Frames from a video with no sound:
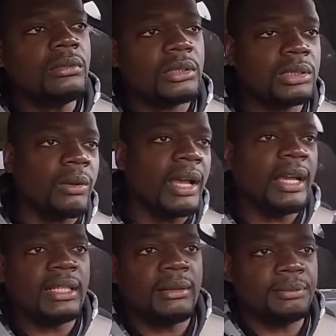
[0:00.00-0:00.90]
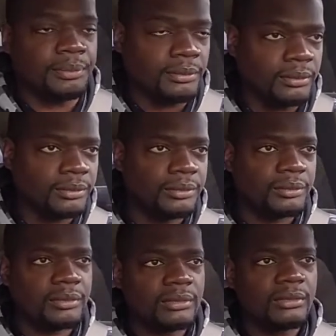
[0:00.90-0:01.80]
So I
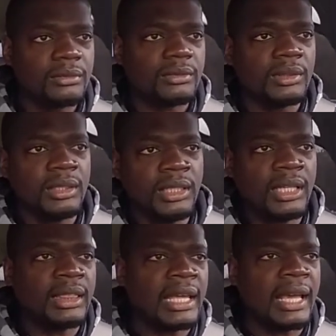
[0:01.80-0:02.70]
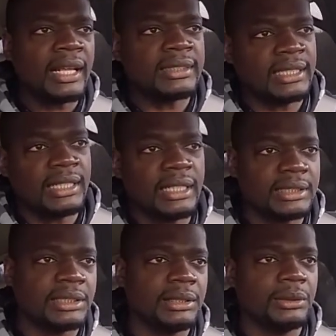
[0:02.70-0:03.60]
had to get that attended
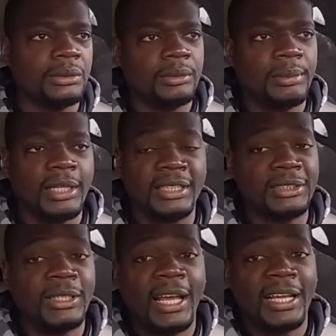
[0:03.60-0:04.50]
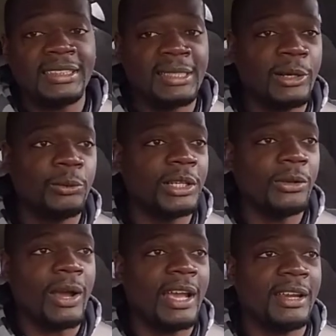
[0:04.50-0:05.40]
to because you guys know when
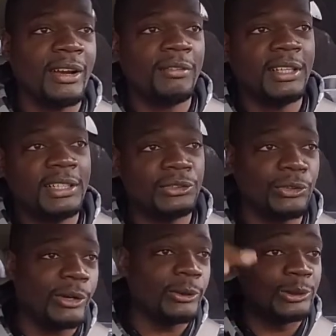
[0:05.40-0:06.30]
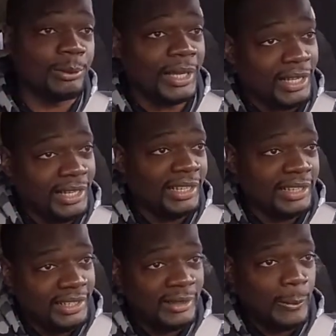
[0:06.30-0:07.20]
you out here over these roads,
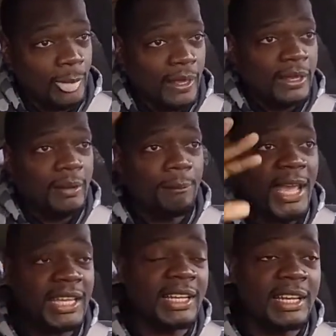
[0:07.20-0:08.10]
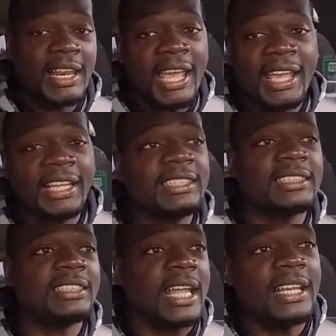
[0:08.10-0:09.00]
man. Back in the days,
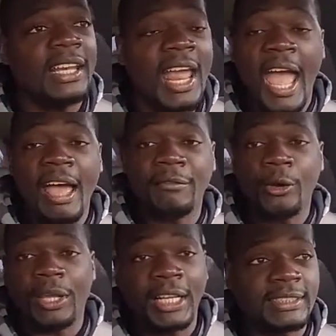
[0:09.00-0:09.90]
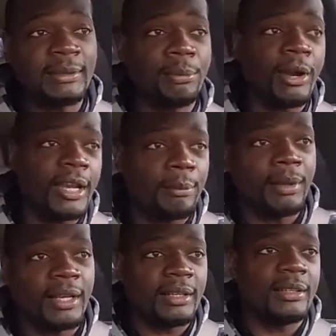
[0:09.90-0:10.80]
they didn't have no engine brake,
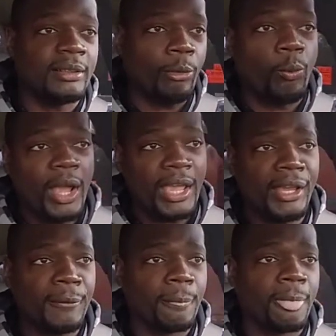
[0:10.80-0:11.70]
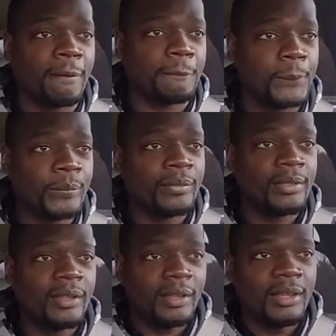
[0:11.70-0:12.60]
but the way,
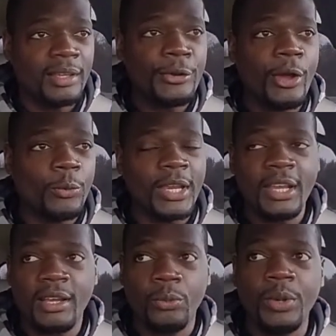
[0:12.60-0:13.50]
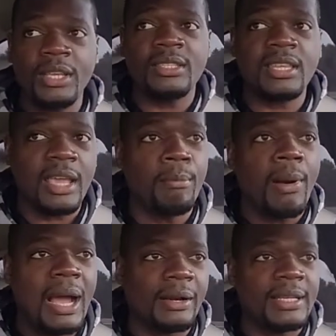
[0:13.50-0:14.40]
you know, we, we say
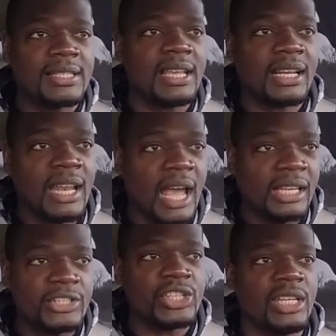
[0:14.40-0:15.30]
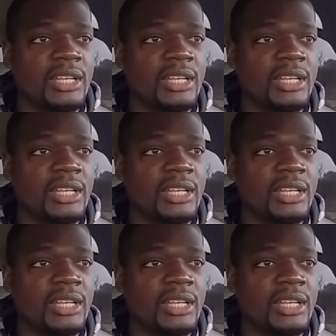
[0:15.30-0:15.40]
modern technology,